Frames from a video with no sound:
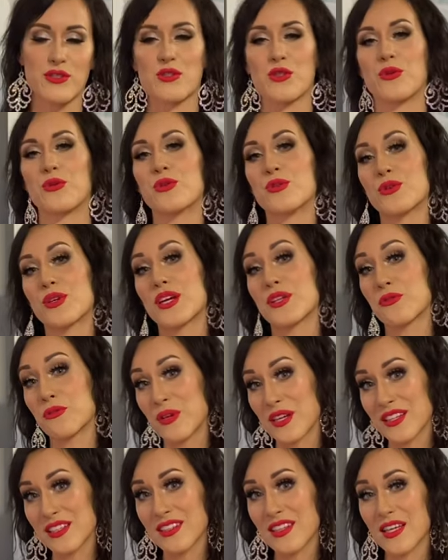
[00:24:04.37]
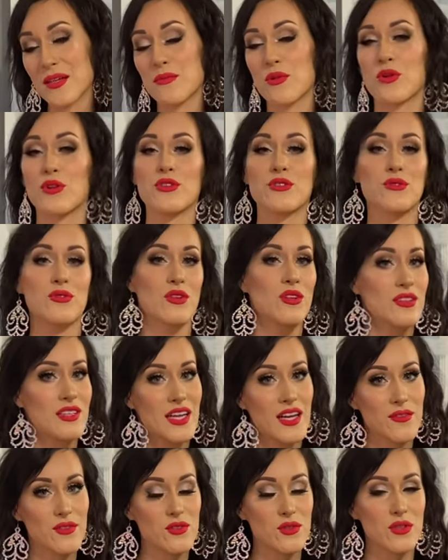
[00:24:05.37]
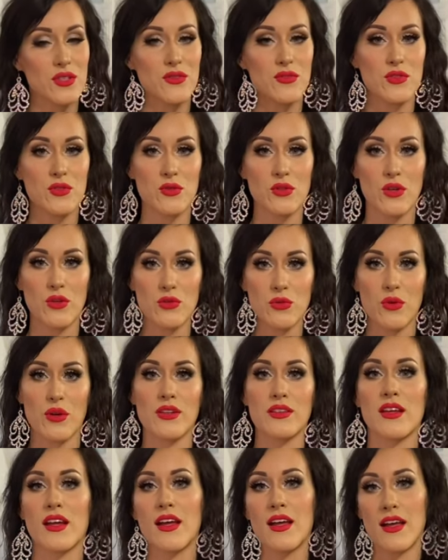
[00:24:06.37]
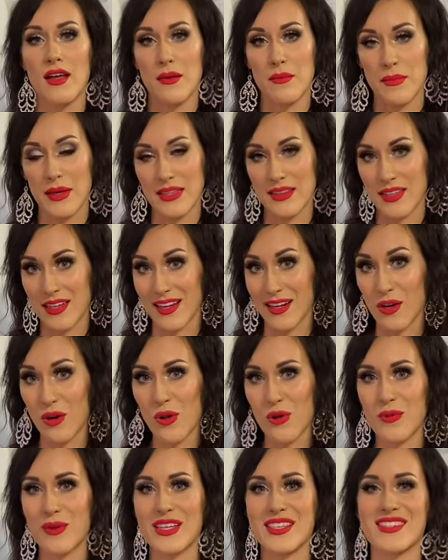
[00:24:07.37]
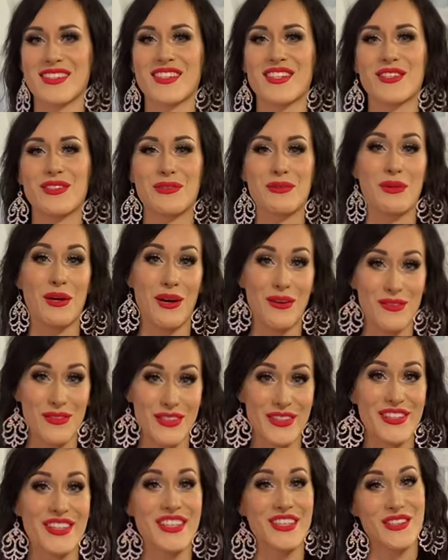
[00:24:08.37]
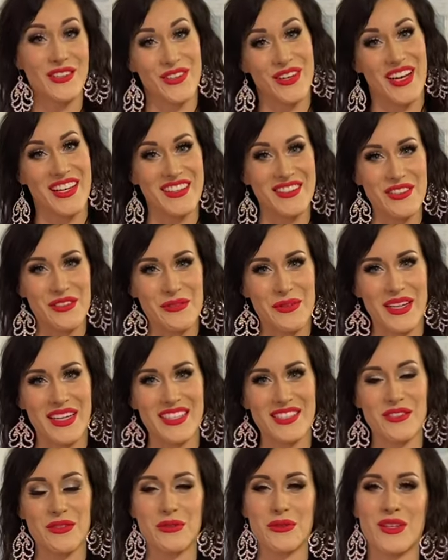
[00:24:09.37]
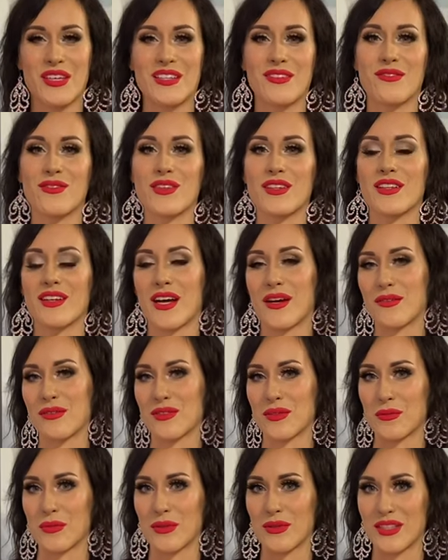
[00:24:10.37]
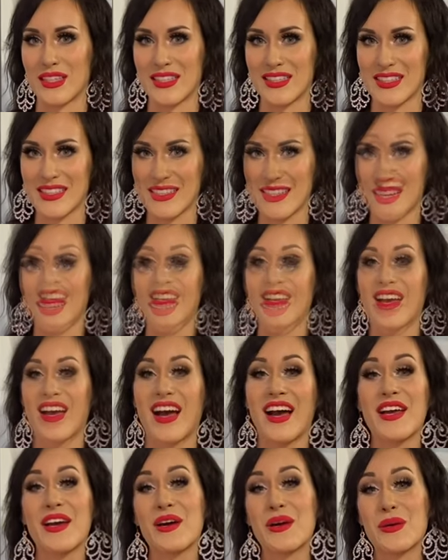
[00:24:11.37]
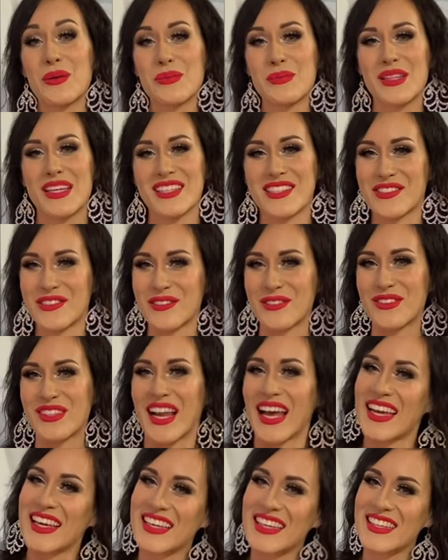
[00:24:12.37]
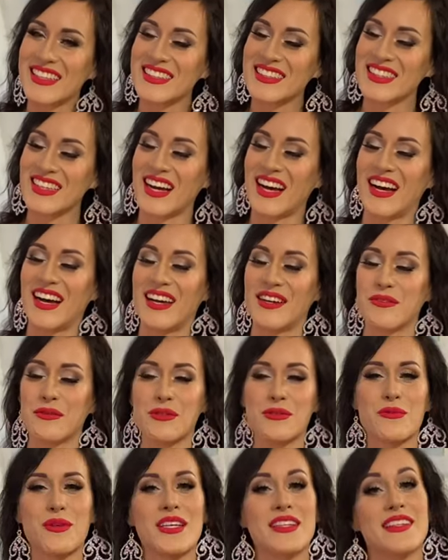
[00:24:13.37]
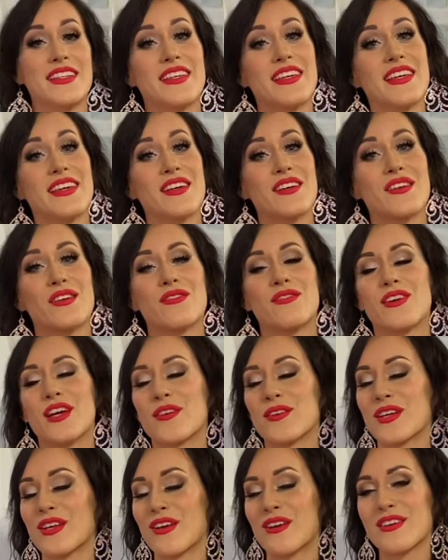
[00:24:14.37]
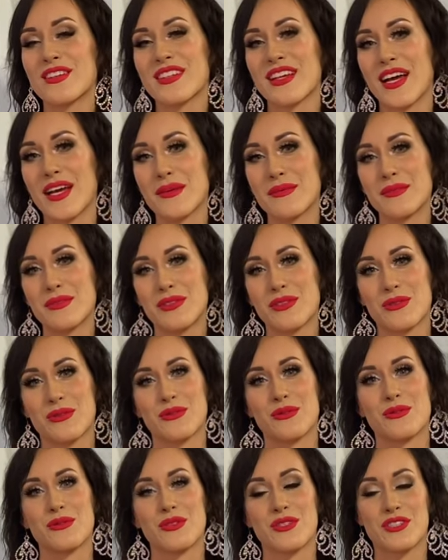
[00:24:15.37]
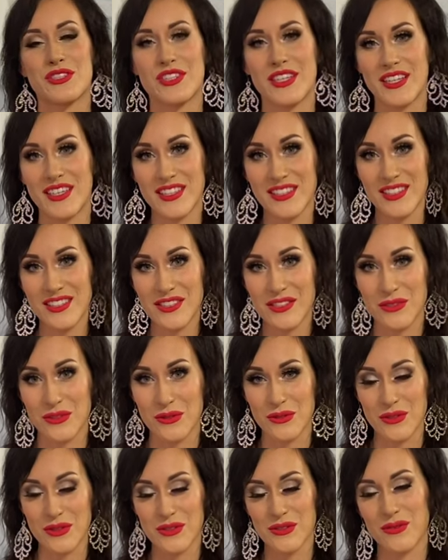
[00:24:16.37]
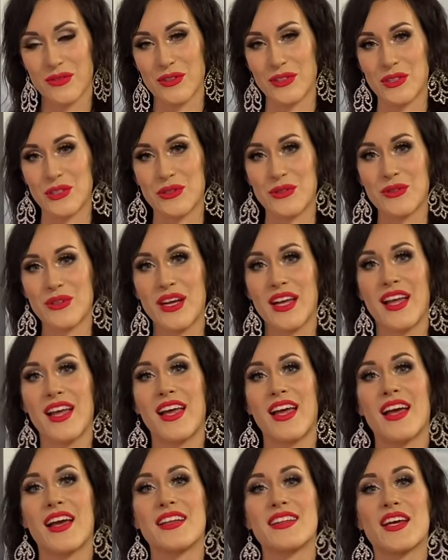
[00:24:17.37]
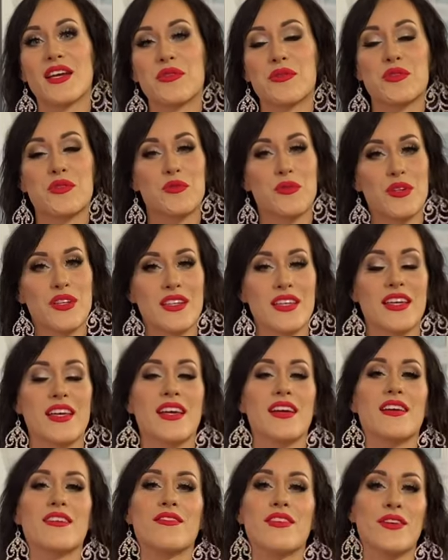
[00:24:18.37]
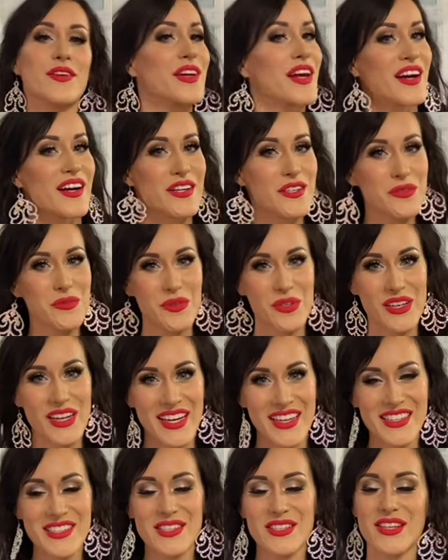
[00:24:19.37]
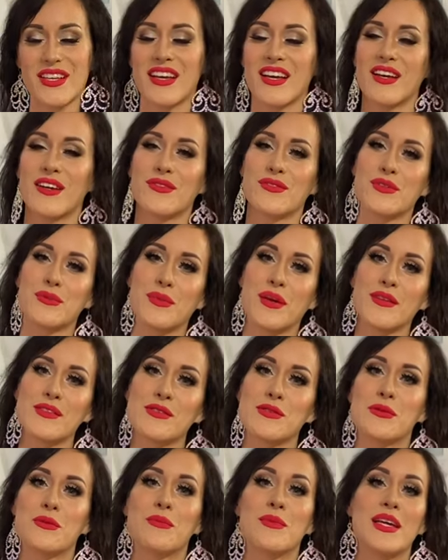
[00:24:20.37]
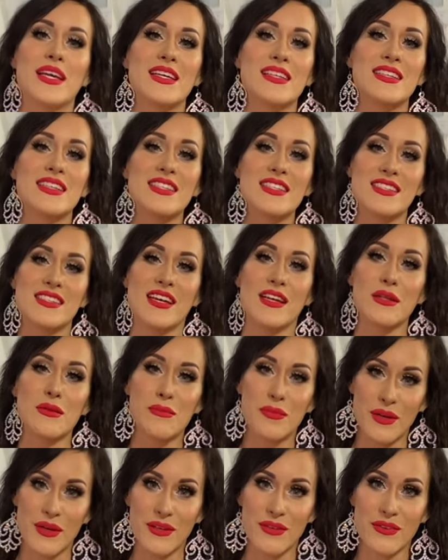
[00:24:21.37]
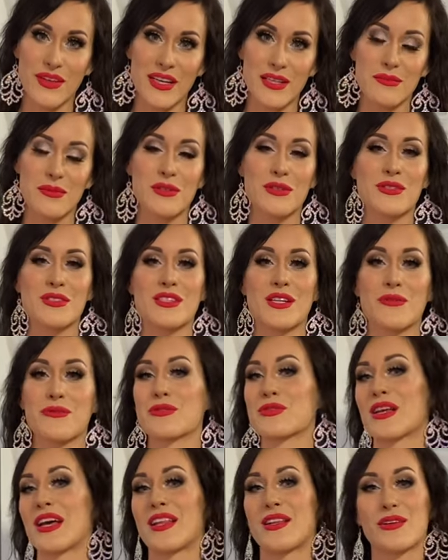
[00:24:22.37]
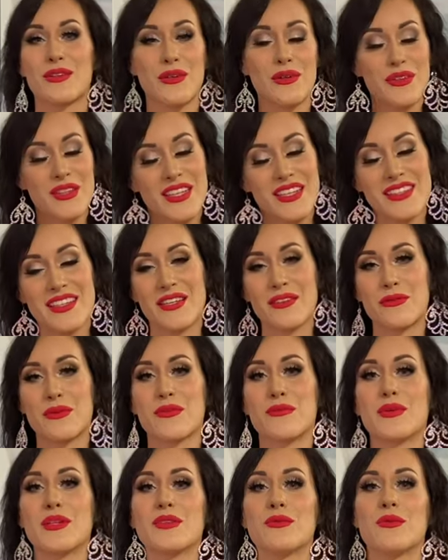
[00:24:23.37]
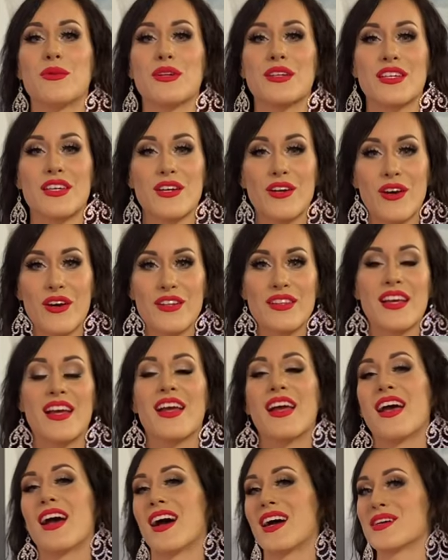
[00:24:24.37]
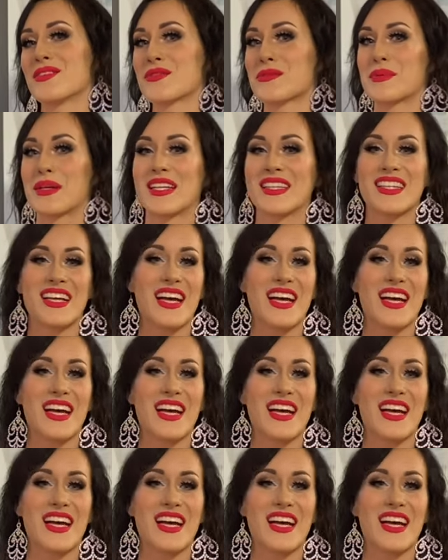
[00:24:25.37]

so you can wear them or you don't have to if you don't want but they are always there to cover your underwear so you can feel comfortable in the set i hope that you like it i was waiting very long time to share this news for you and i was working very hard for last few months to make this set perfect because there was a lot of things that we've been working on. I spent